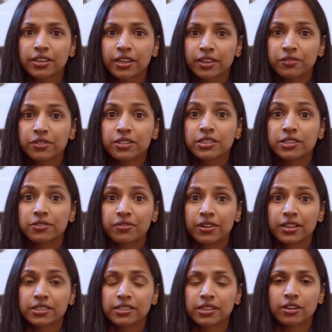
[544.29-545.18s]
give the
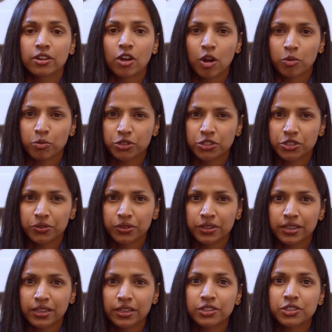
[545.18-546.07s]
defense an
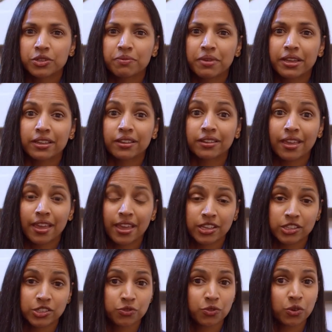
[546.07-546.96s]
opportunity to make a
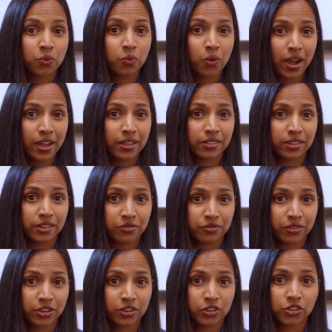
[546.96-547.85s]
case for why the
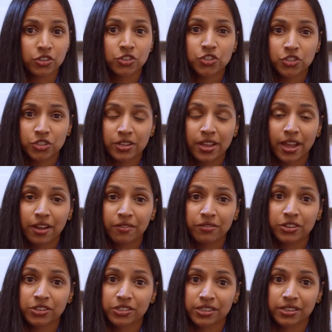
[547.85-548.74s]
offender should have
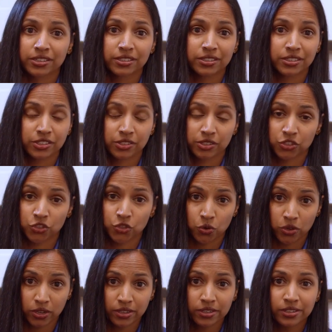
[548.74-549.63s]
their sentence
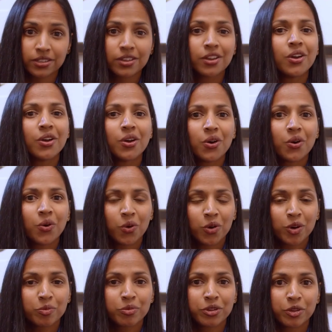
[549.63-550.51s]
shortened
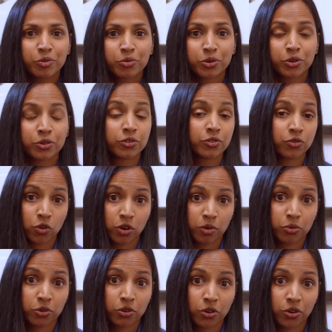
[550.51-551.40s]
or be approved for
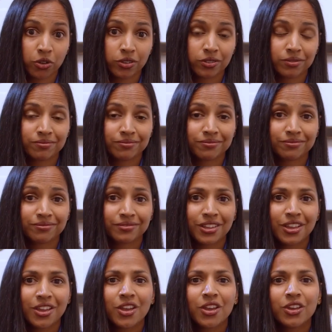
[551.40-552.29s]
parole.
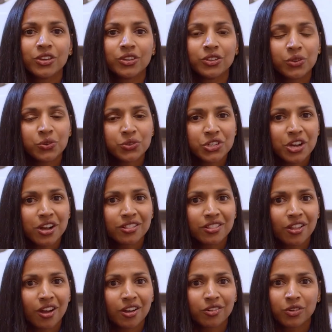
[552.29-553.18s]
Utah
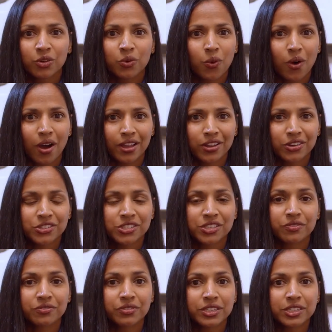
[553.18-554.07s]
law requires
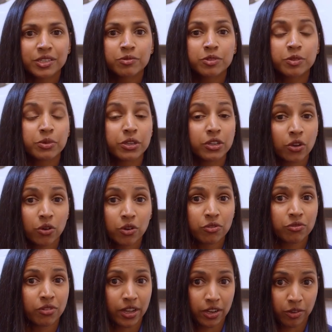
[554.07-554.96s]
that victims be
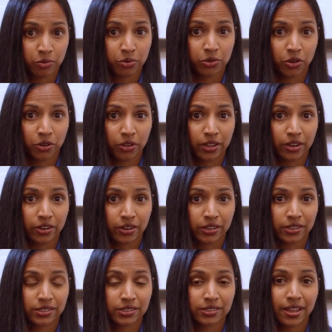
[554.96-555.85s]
notified of parole
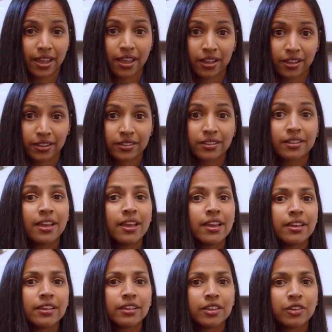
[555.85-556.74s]
hearings and
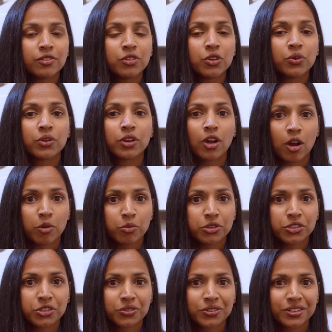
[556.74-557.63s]
give you an
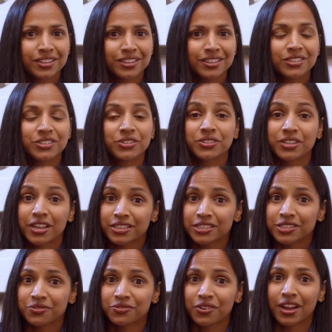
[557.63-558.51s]
opportunity to
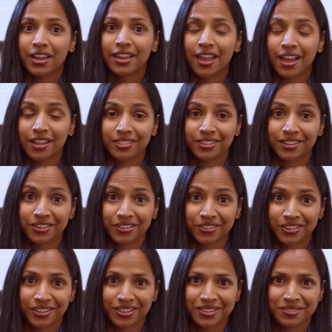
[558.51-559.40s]
testify at the
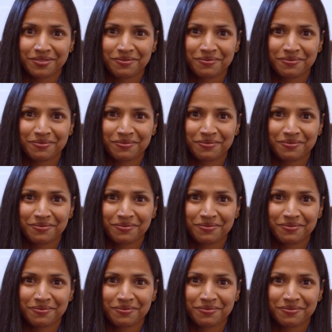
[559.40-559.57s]
hearing.